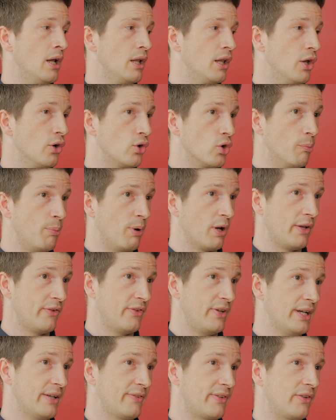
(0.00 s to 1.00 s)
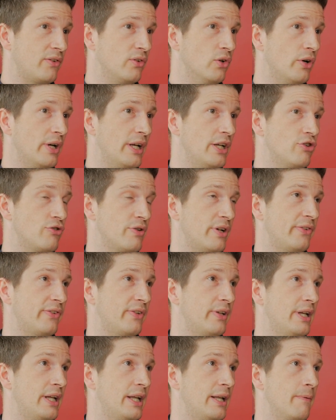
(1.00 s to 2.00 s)
local politics, it's not
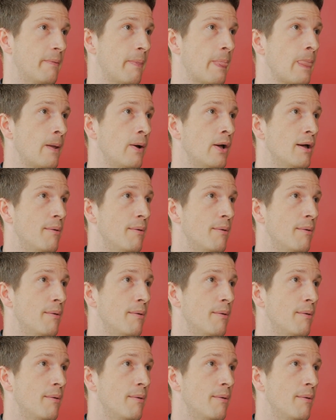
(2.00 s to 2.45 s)
interested in